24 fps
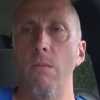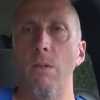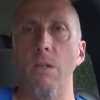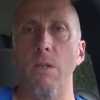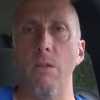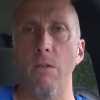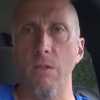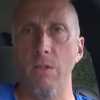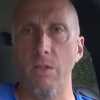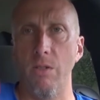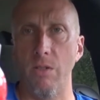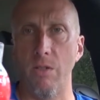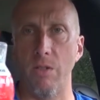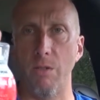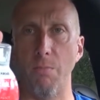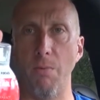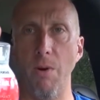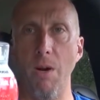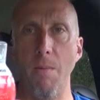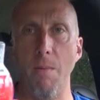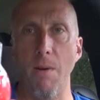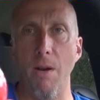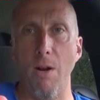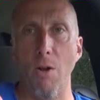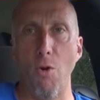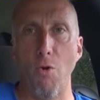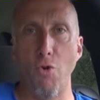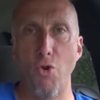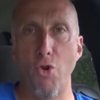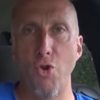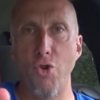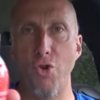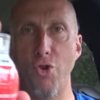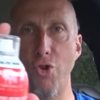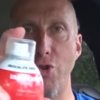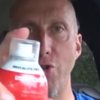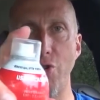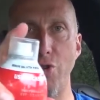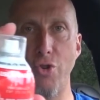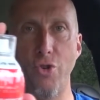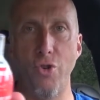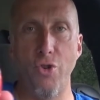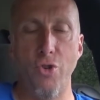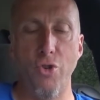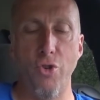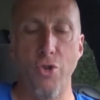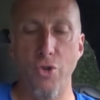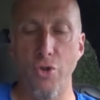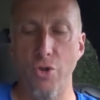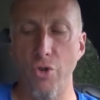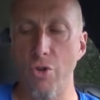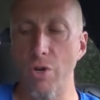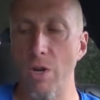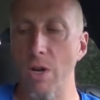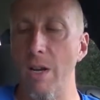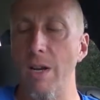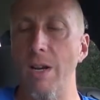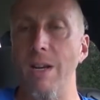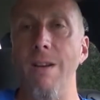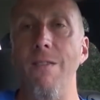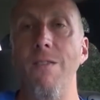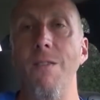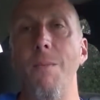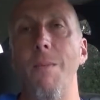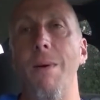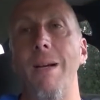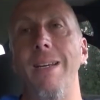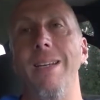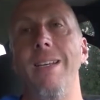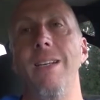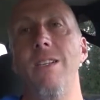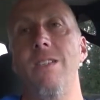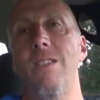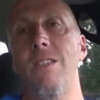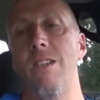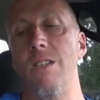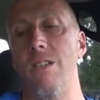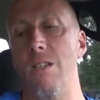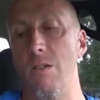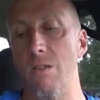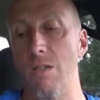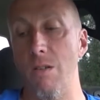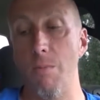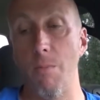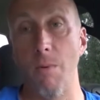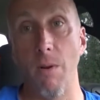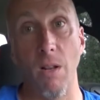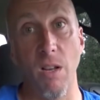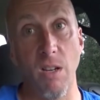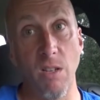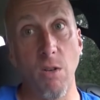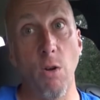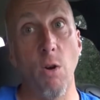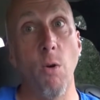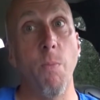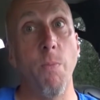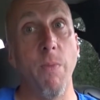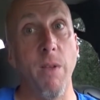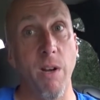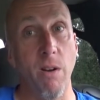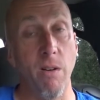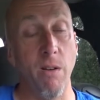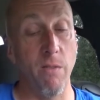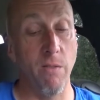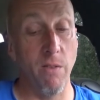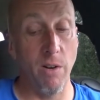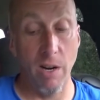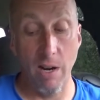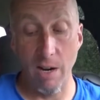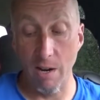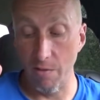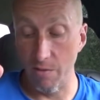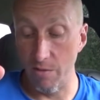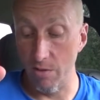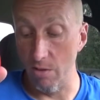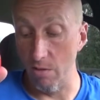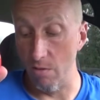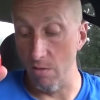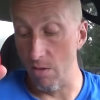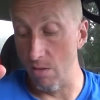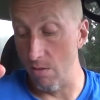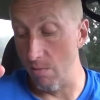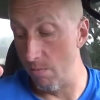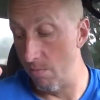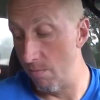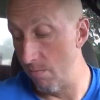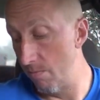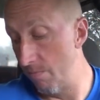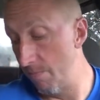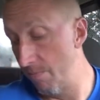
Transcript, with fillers: you know, this is a spray bottle. Even my kids could use it, but let's hope they don't ever have to um,